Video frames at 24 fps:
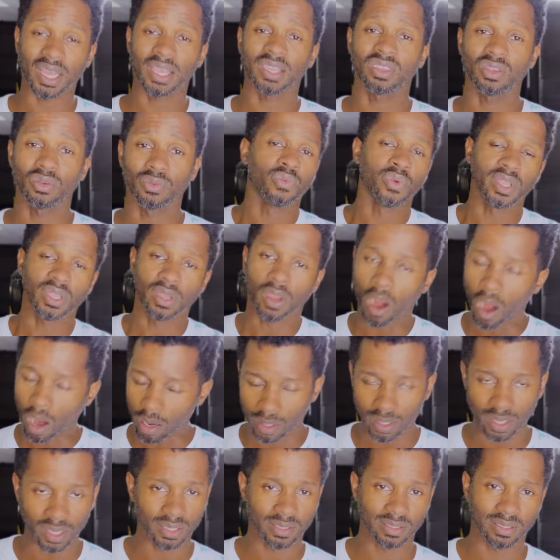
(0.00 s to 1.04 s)
like you.
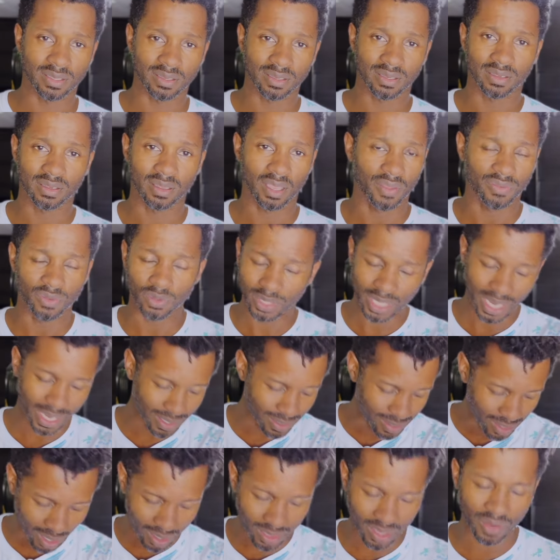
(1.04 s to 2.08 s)
Regardless, if you take
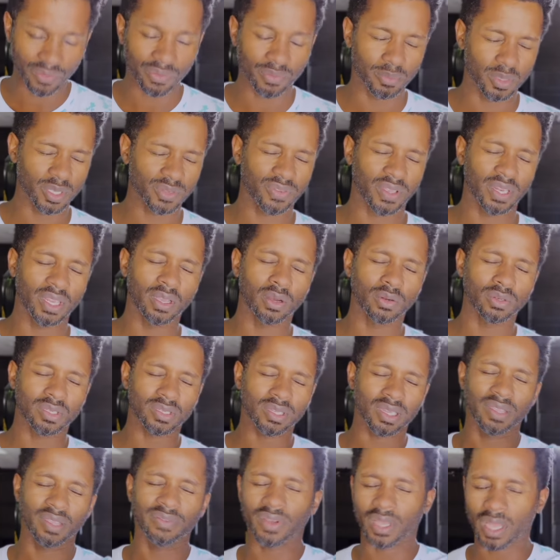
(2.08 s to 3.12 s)
nothing from this video,
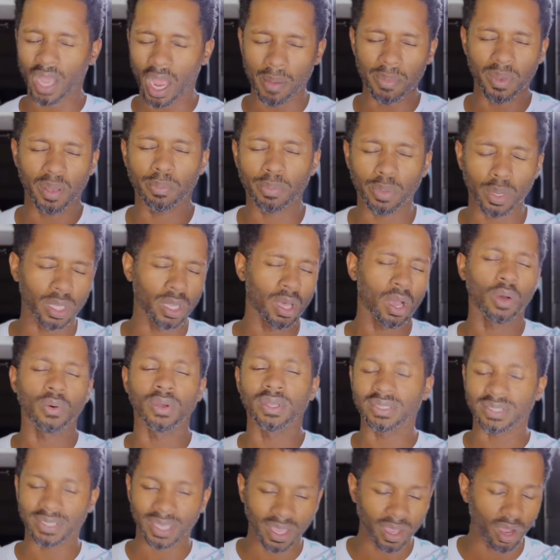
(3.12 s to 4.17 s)
just leave a comment below
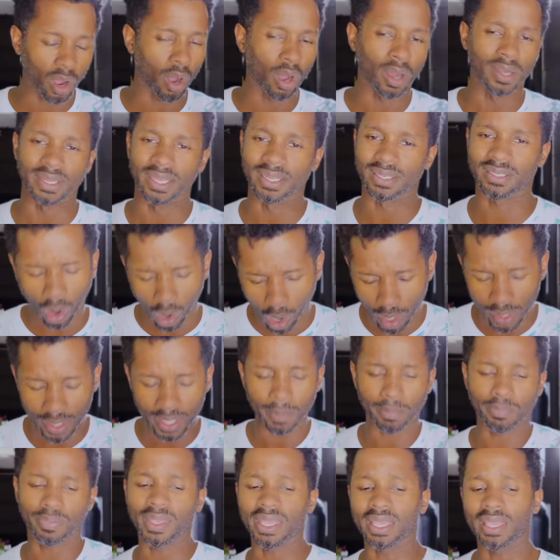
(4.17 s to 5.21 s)
and say on it. On
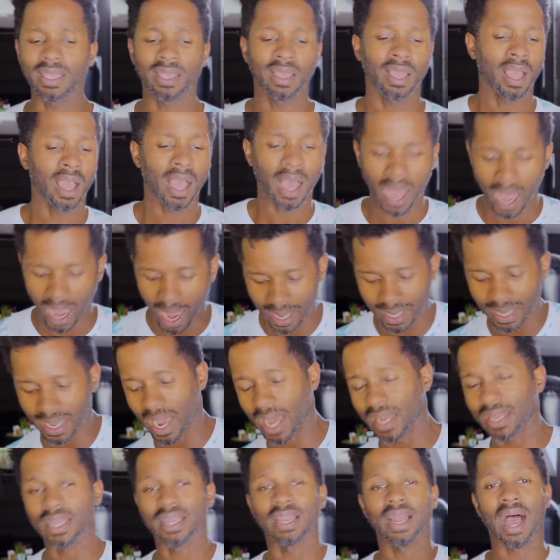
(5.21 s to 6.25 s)
it, P, I
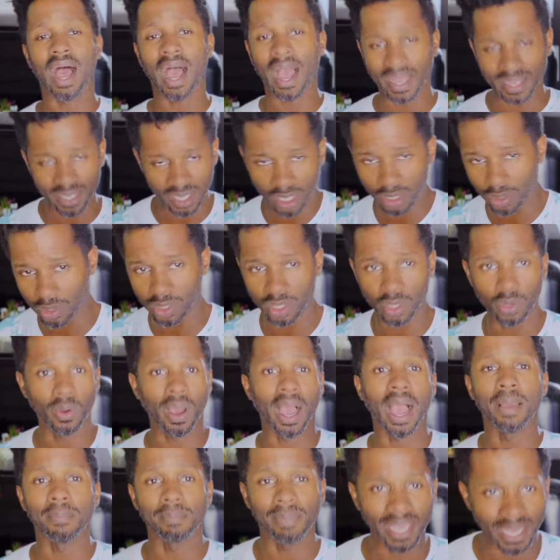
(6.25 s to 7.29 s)
got it. I hear you.
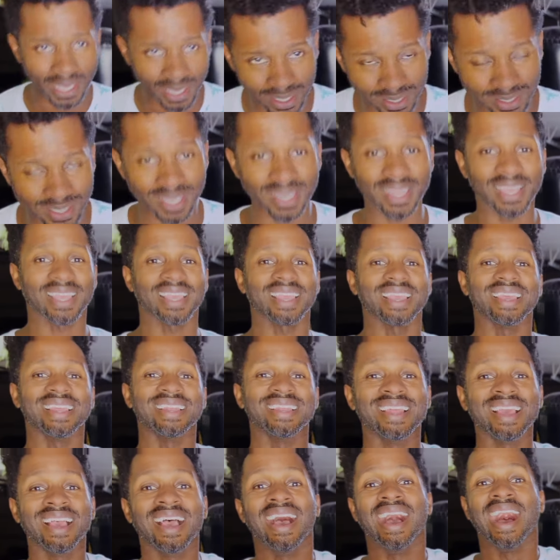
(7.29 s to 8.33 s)
I made it to the
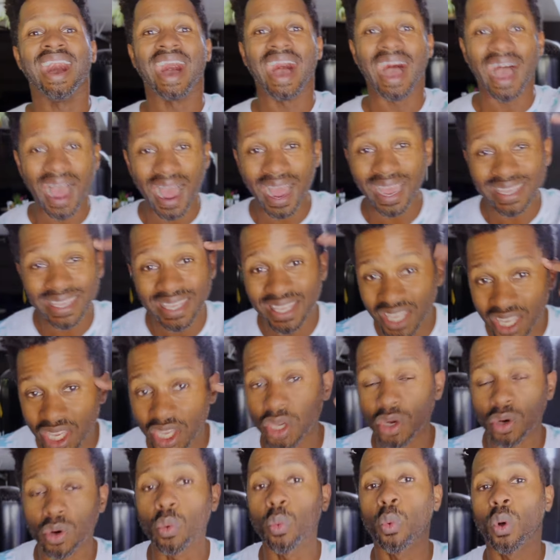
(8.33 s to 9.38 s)
end. I
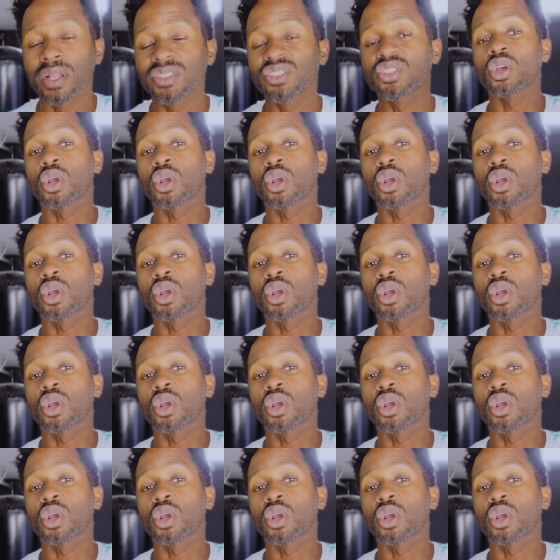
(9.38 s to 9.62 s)
hear what's